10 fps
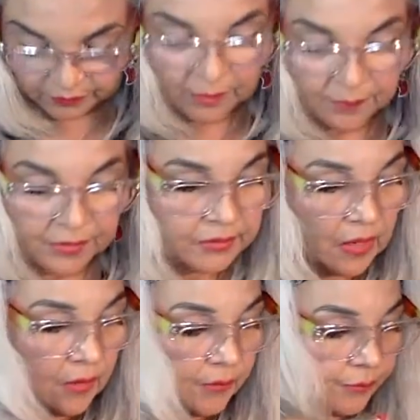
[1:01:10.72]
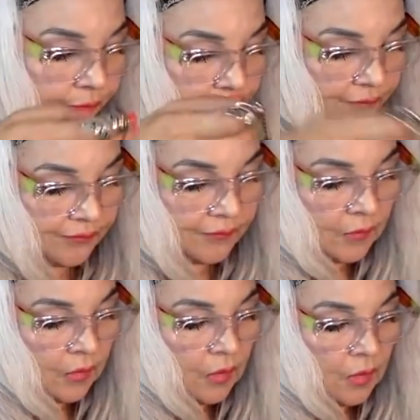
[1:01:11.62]
Got my cell.
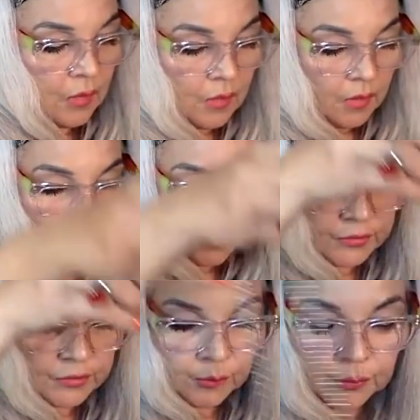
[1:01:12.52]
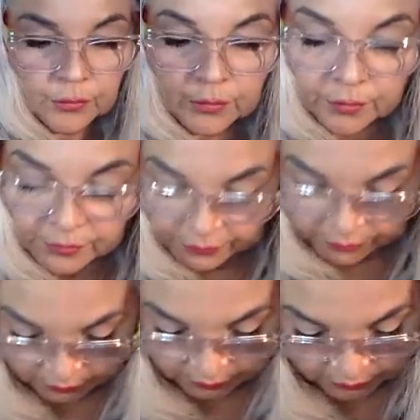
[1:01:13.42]
Here's some
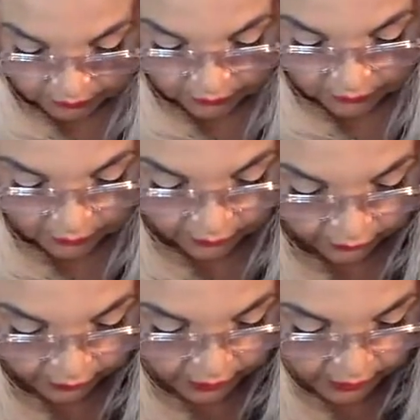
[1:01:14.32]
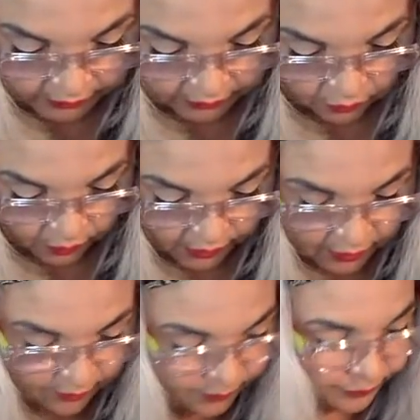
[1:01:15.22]
pearls that are very nice and
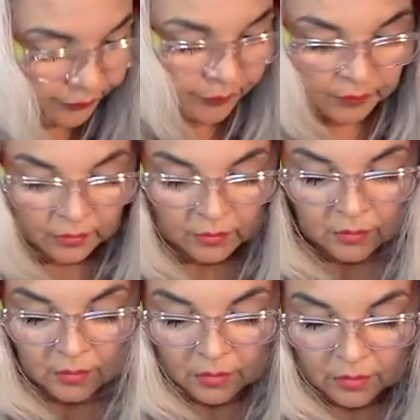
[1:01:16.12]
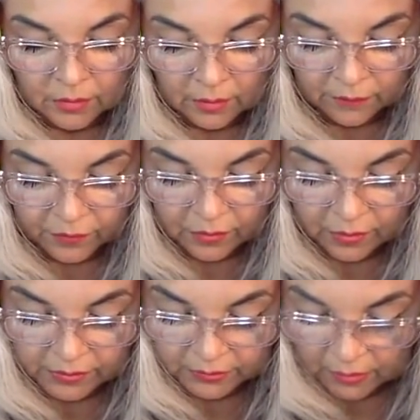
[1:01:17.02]
weighty. They have a
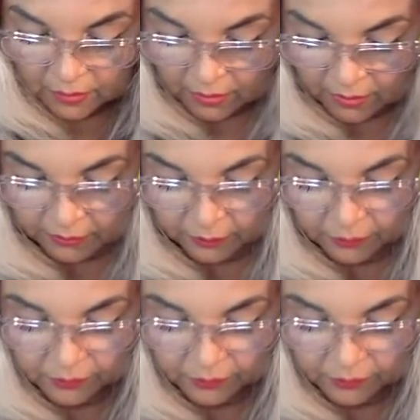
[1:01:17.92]
nice clasp.